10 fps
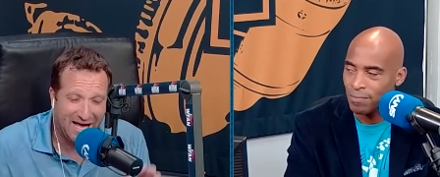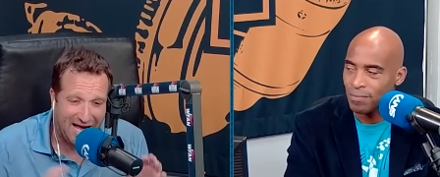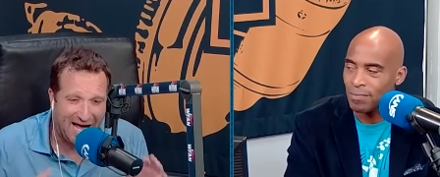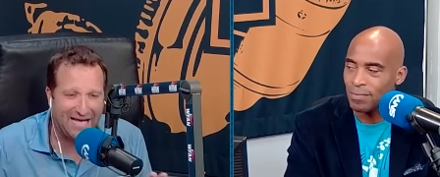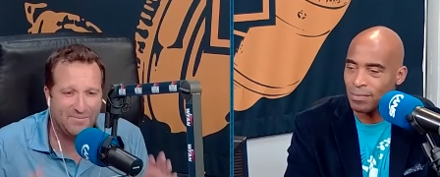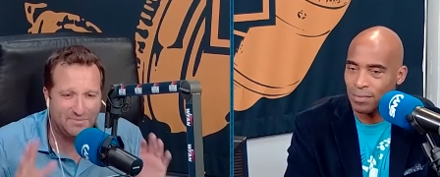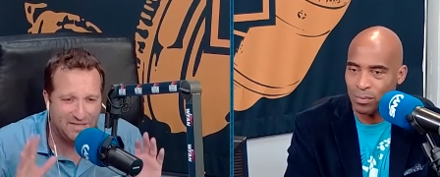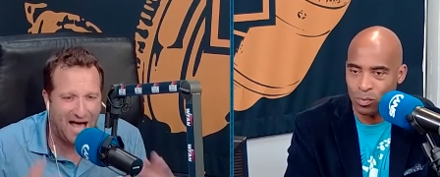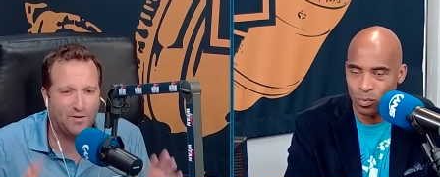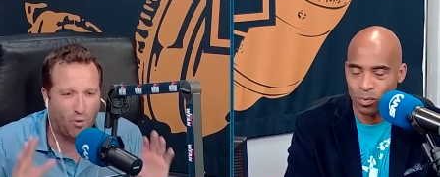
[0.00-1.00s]
Speaker 1: I am
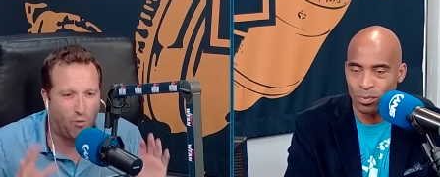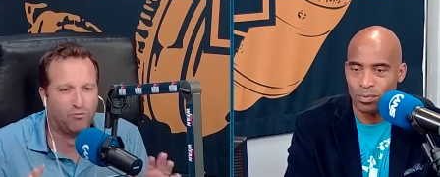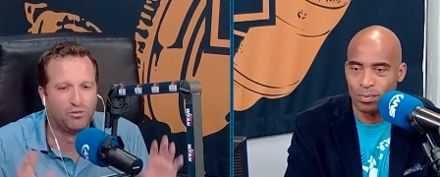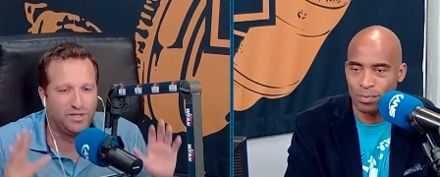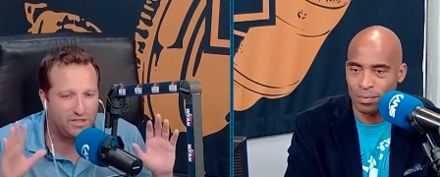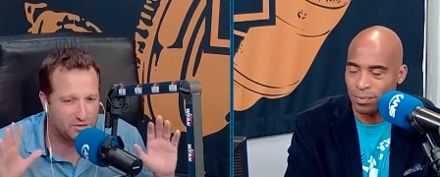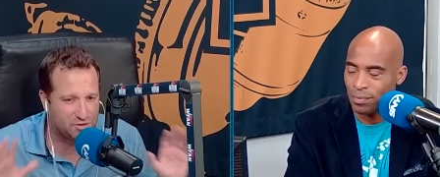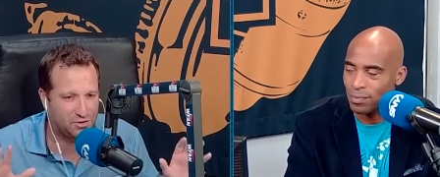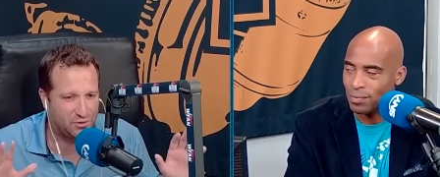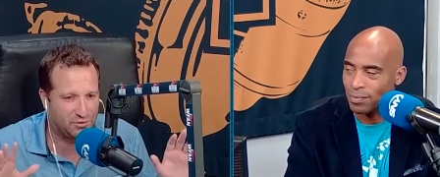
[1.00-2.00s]
not overly
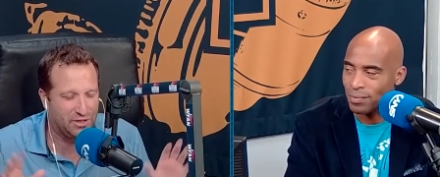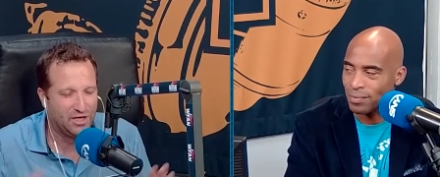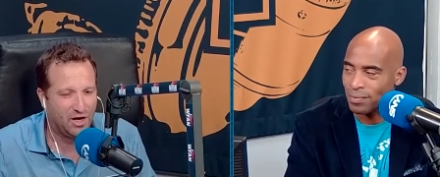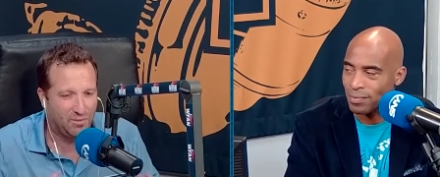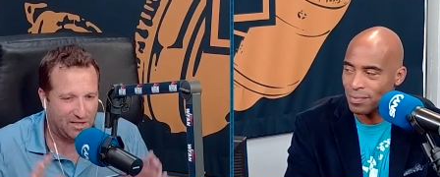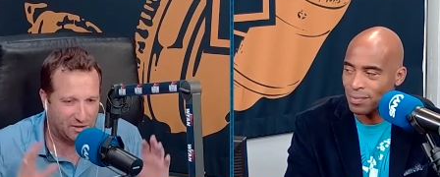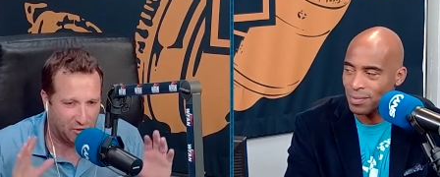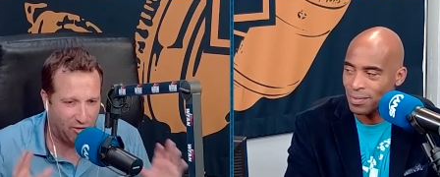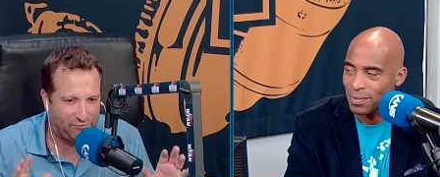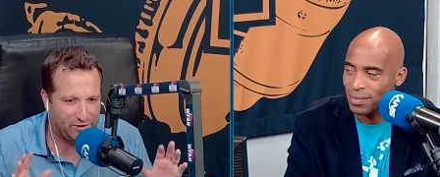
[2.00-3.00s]
concerned about the
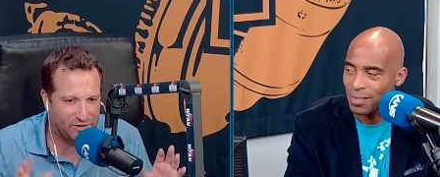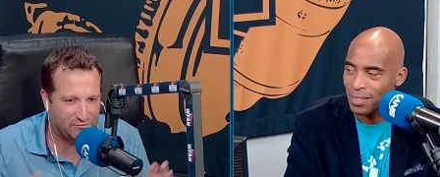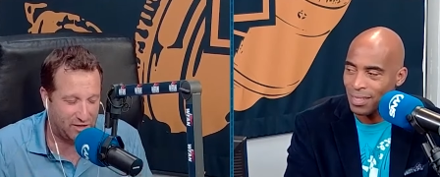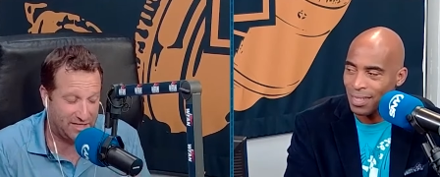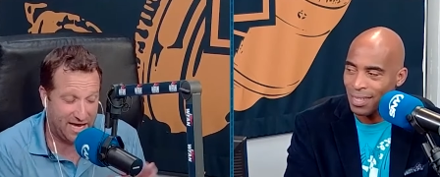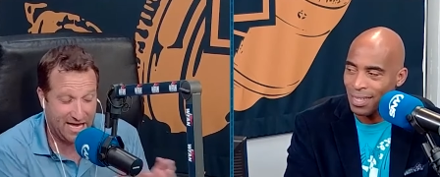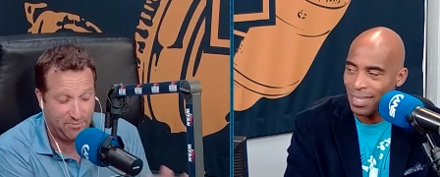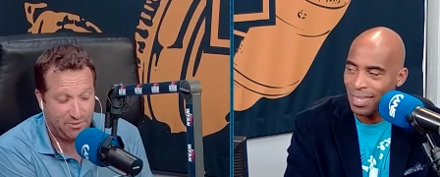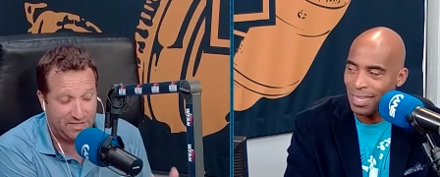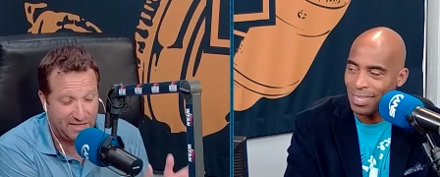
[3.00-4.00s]
offensive line. A,
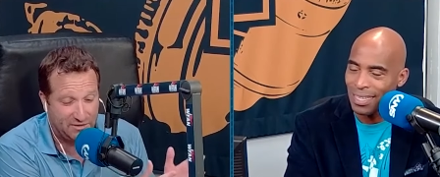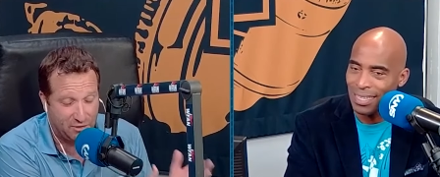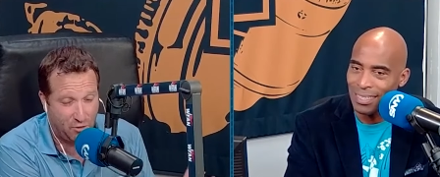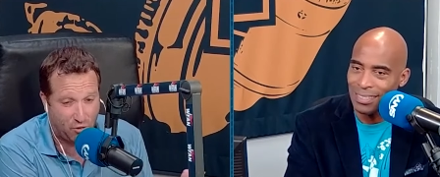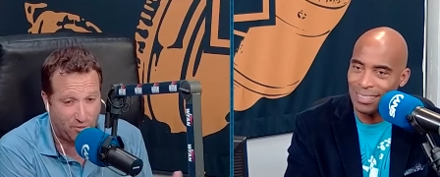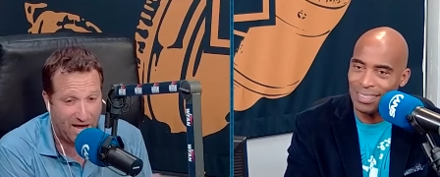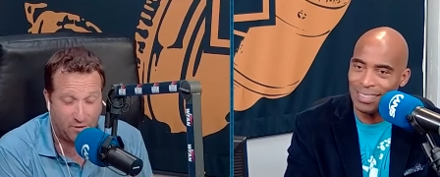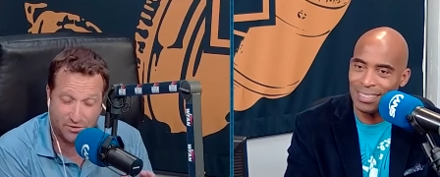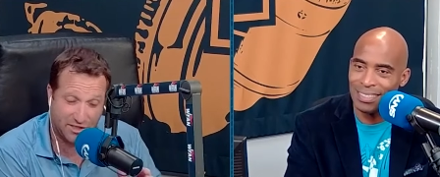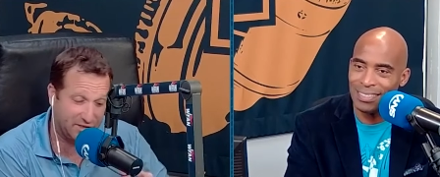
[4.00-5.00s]
protecting the quarterback,
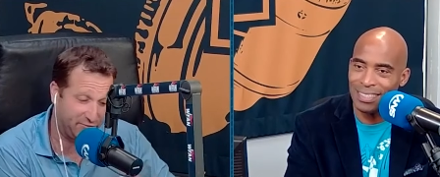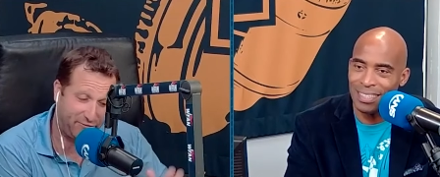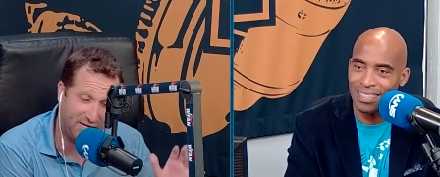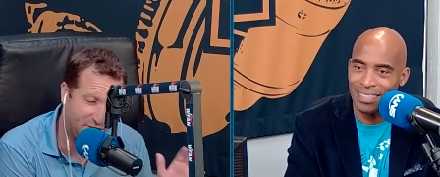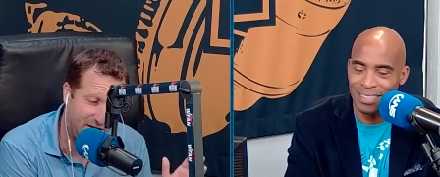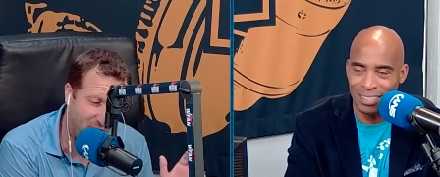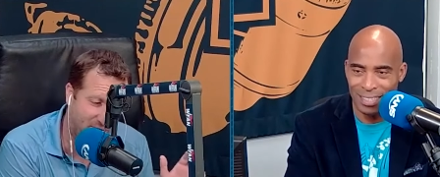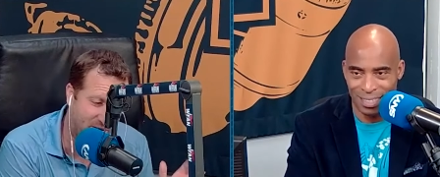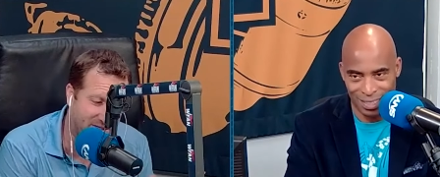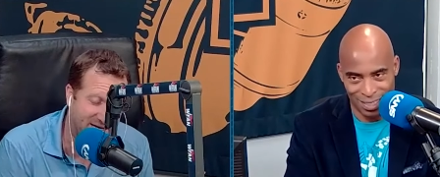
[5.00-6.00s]
which they did a fine job on
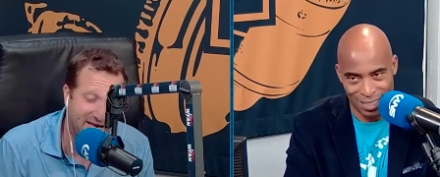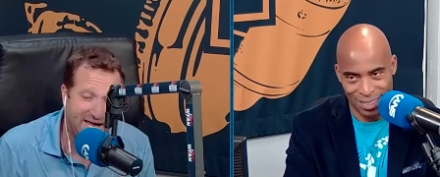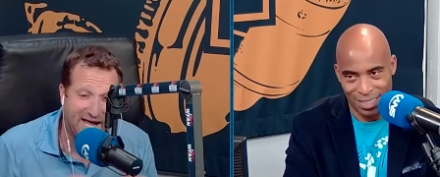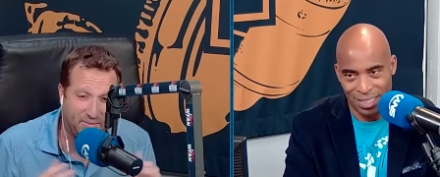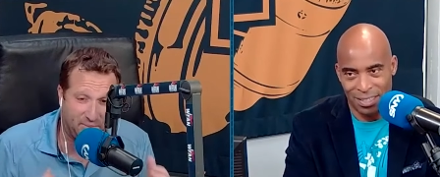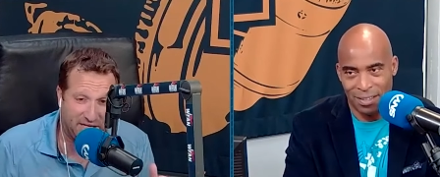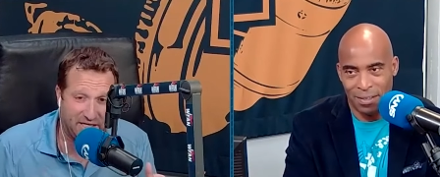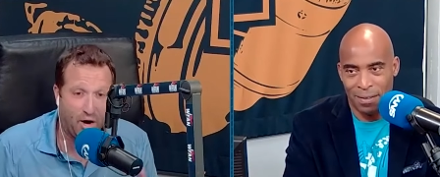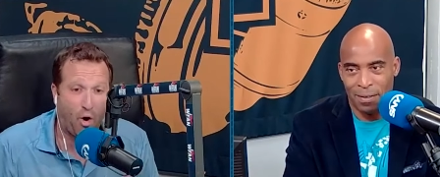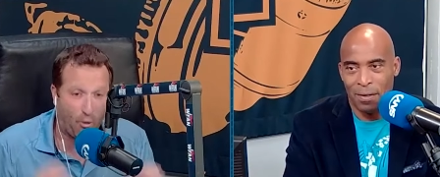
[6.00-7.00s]
Monday, and
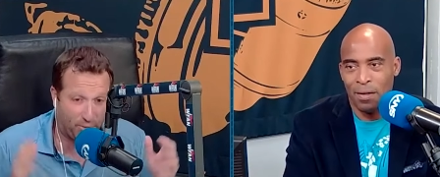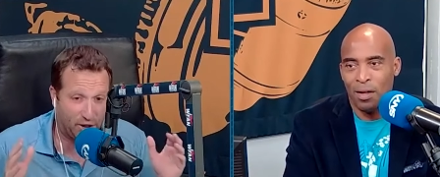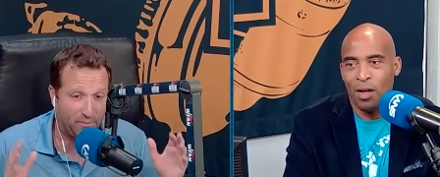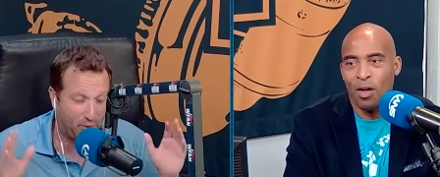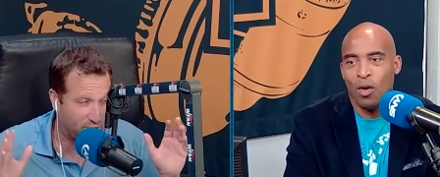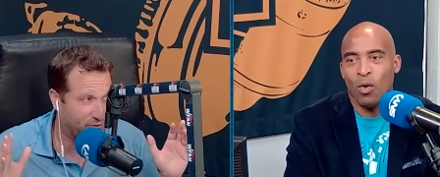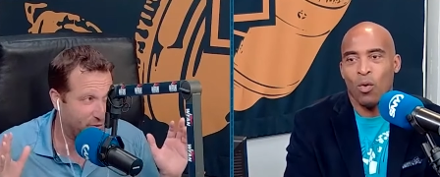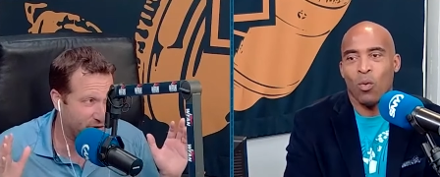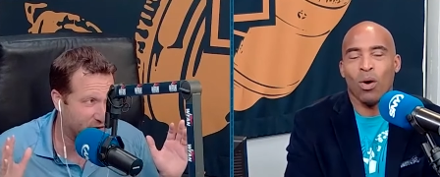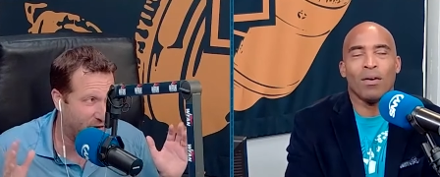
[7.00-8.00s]
B, opening up holes for
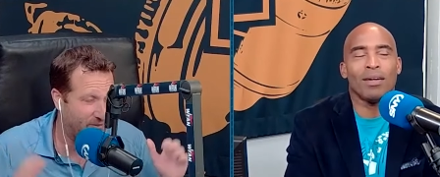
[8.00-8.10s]
Breece well,